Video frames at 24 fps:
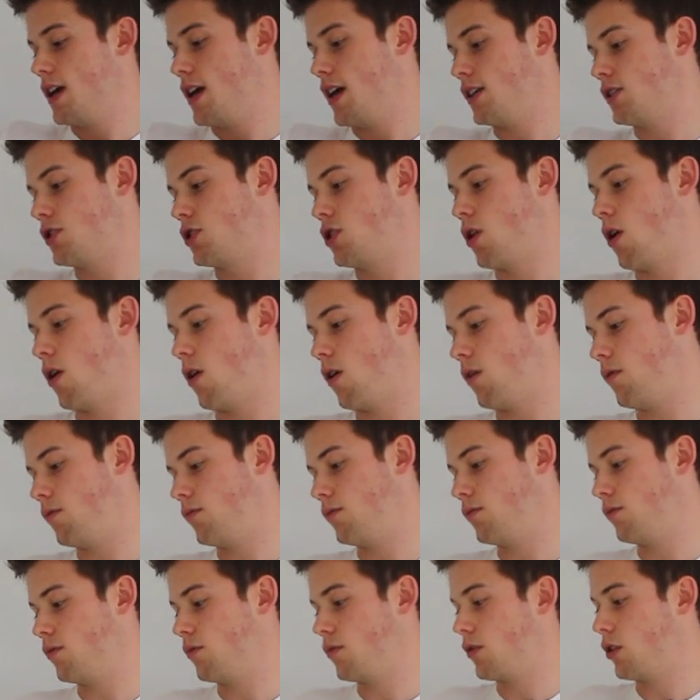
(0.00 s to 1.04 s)
It's got
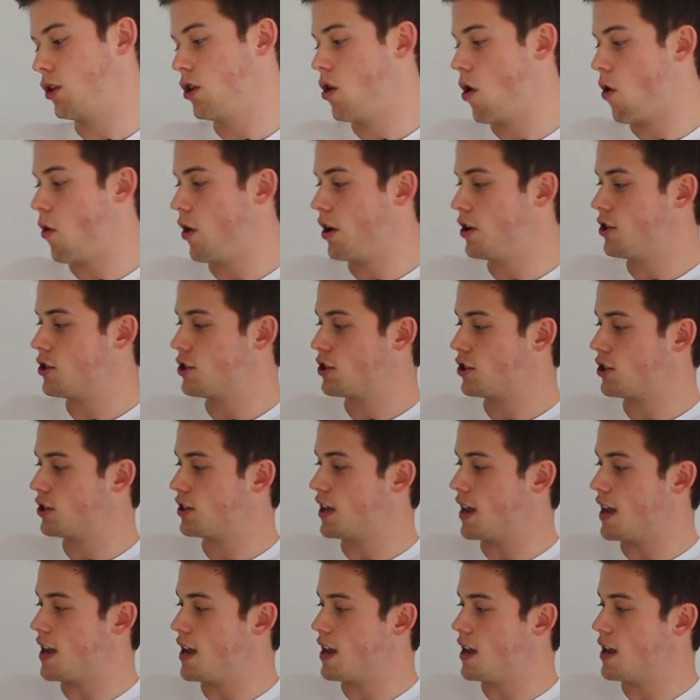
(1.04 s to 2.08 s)
the Norwich
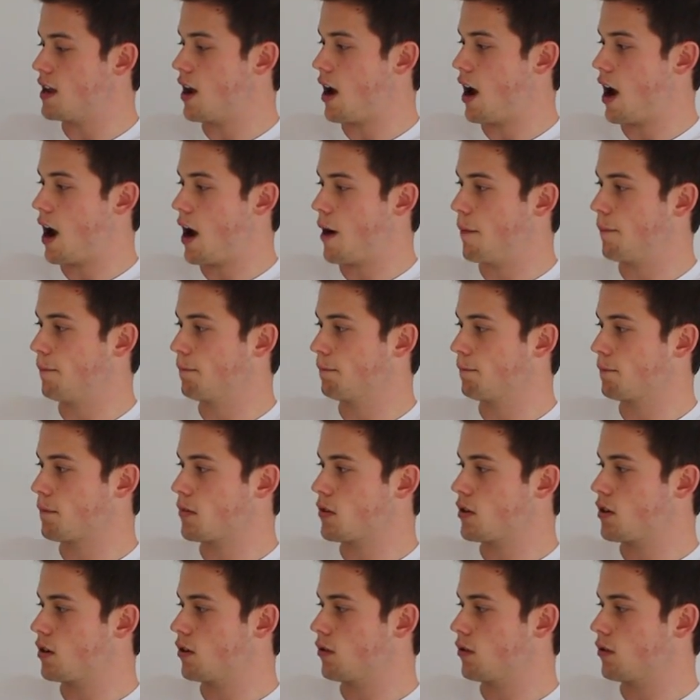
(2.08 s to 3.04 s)
City um,